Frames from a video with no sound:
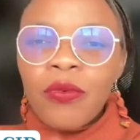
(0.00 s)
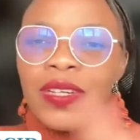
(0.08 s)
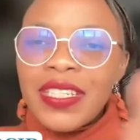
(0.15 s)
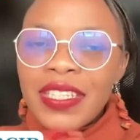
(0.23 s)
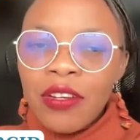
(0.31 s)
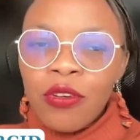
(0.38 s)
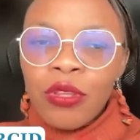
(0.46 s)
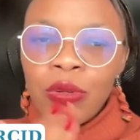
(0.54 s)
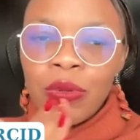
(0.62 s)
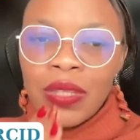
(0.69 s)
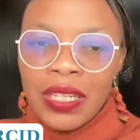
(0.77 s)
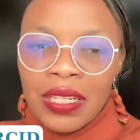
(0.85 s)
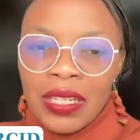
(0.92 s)
once they go
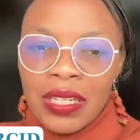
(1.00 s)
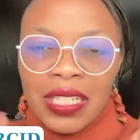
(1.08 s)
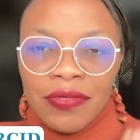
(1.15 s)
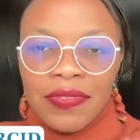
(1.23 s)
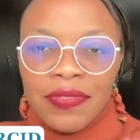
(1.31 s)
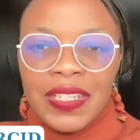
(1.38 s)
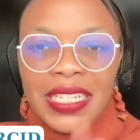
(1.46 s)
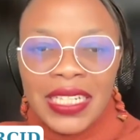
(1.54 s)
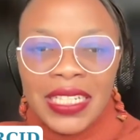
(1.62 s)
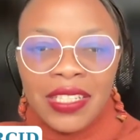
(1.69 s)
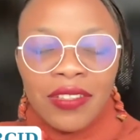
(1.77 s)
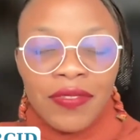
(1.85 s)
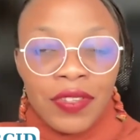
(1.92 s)
through the different
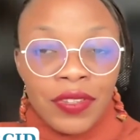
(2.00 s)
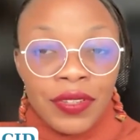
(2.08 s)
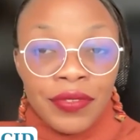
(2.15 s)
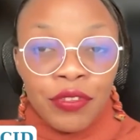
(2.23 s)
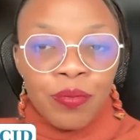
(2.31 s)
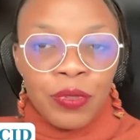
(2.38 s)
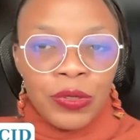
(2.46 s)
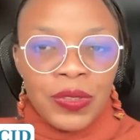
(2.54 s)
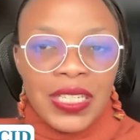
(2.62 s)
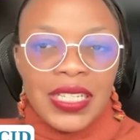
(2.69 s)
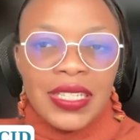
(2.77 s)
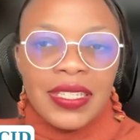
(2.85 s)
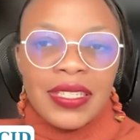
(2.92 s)
stages of the review
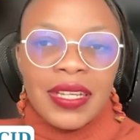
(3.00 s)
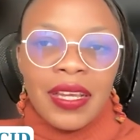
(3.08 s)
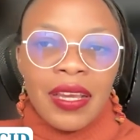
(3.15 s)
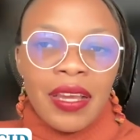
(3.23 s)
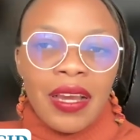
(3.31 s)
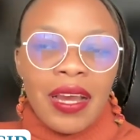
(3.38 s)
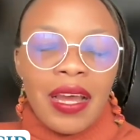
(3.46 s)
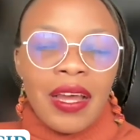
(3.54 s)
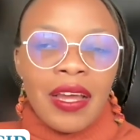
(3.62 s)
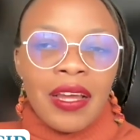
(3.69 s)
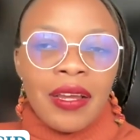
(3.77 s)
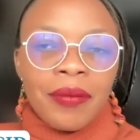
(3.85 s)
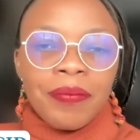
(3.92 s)
process,
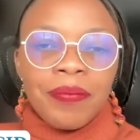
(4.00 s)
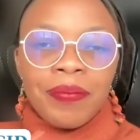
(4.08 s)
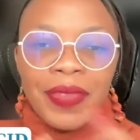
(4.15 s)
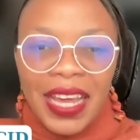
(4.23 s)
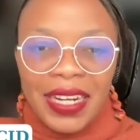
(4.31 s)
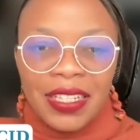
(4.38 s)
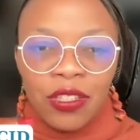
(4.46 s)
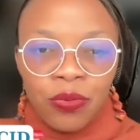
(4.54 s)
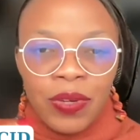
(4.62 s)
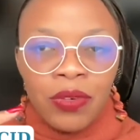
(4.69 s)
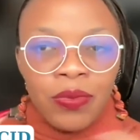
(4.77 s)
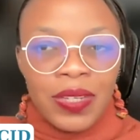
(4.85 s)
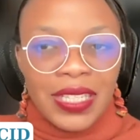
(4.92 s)
that is
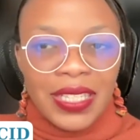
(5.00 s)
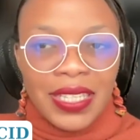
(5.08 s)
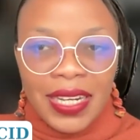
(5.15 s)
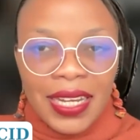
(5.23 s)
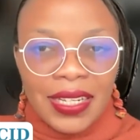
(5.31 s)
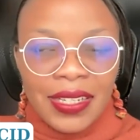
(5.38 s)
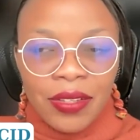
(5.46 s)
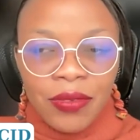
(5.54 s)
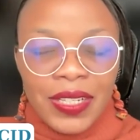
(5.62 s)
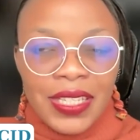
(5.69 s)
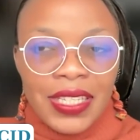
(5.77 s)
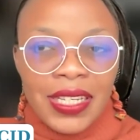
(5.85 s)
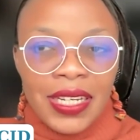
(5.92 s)
when we select the
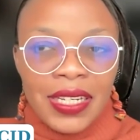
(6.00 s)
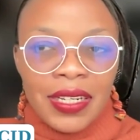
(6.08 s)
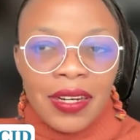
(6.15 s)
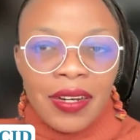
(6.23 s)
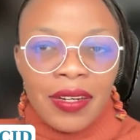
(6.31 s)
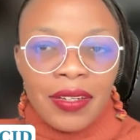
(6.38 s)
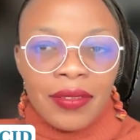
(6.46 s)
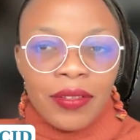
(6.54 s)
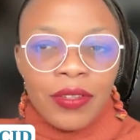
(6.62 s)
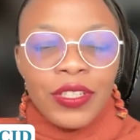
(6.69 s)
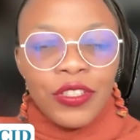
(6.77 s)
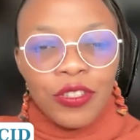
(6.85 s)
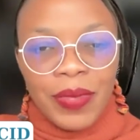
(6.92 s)
ones that are
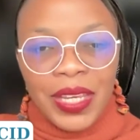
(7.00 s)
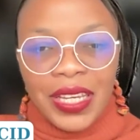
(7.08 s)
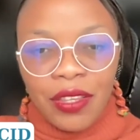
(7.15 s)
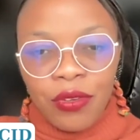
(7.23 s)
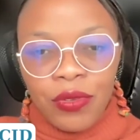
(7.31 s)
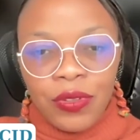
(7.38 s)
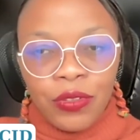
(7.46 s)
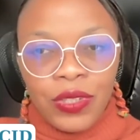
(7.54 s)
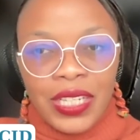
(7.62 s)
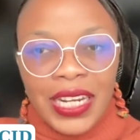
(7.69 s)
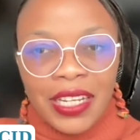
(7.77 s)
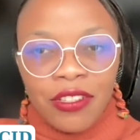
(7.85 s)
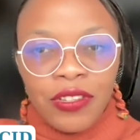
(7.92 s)
going to make it through
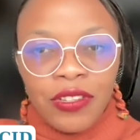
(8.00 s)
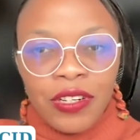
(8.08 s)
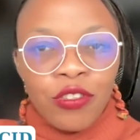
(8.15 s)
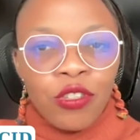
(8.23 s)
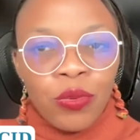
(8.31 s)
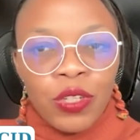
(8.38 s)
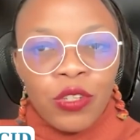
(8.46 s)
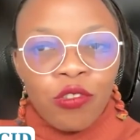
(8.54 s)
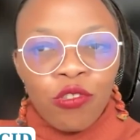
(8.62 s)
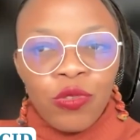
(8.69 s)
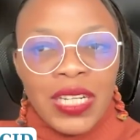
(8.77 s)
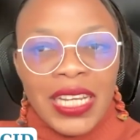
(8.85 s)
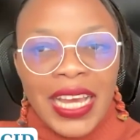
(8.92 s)
to the next round. So we
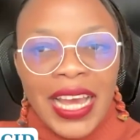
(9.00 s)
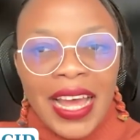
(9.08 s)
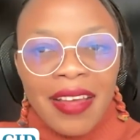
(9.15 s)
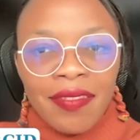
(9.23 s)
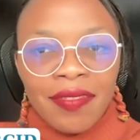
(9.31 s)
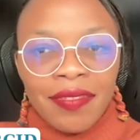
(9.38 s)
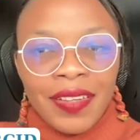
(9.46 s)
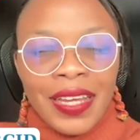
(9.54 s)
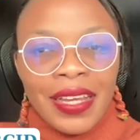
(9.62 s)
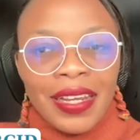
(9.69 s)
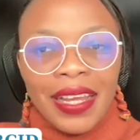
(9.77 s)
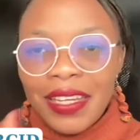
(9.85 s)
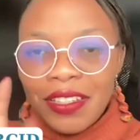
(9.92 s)
don't really have
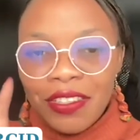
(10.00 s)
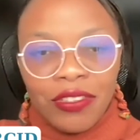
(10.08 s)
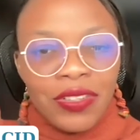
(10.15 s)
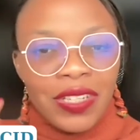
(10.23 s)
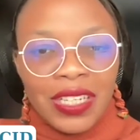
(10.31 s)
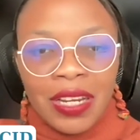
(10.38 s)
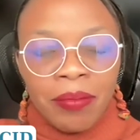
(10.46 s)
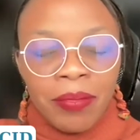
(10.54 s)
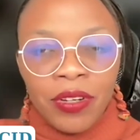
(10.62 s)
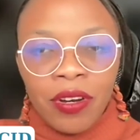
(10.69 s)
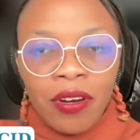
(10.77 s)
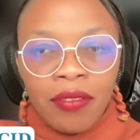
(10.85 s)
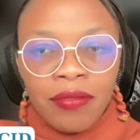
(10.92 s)
like a certain
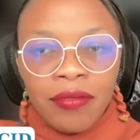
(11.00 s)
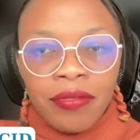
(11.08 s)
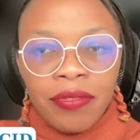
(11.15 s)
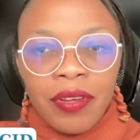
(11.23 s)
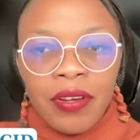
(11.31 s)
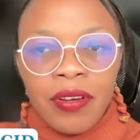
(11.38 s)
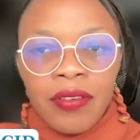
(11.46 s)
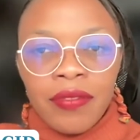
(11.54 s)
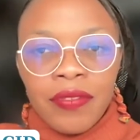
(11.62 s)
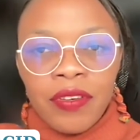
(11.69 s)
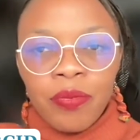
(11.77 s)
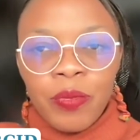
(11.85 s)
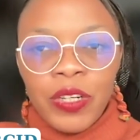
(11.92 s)
number of
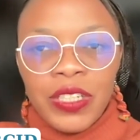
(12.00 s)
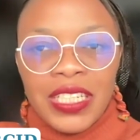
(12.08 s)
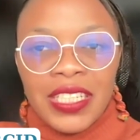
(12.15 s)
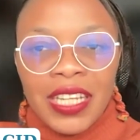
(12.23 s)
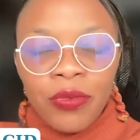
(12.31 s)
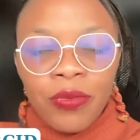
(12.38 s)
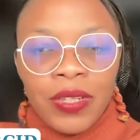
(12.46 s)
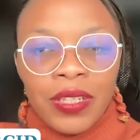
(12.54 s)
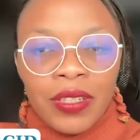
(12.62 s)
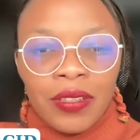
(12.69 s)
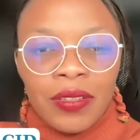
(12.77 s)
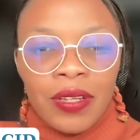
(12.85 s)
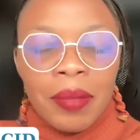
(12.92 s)
projects that
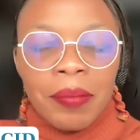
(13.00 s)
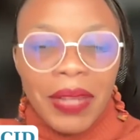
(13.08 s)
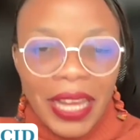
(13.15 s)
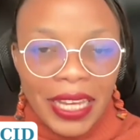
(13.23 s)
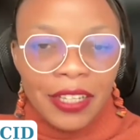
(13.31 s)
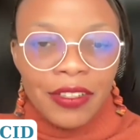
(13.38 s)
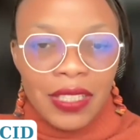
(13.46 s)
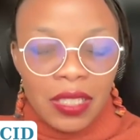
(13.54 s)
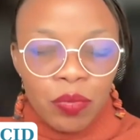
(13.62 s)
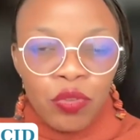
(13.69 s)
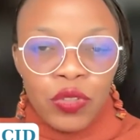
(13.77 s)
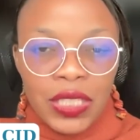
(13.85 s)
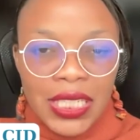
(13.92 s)
we're planning on
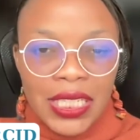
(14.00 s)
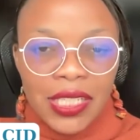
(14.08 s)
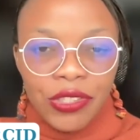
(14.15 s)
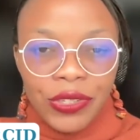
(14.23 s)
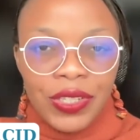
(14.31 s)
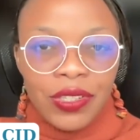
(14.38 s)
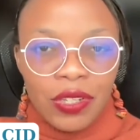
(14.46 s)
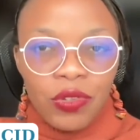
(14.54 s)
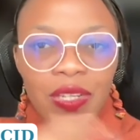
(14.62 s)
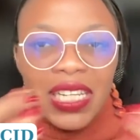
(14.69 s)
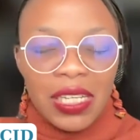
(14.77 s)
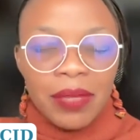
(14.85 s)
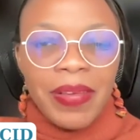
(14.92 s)
supporting. So
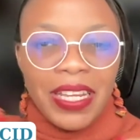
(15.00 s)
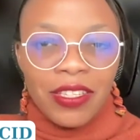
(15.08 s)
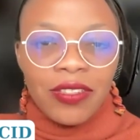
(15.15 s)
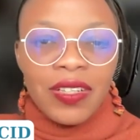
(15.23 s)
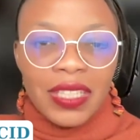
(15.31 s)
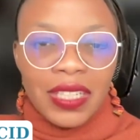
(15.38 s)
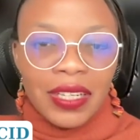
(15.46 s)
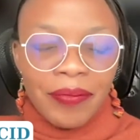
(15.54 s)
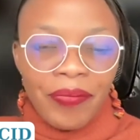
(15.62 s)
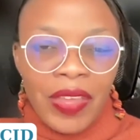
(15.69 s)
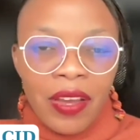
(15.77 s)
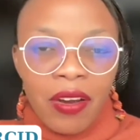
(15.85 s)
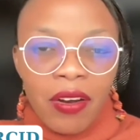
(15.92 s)
it really depends on the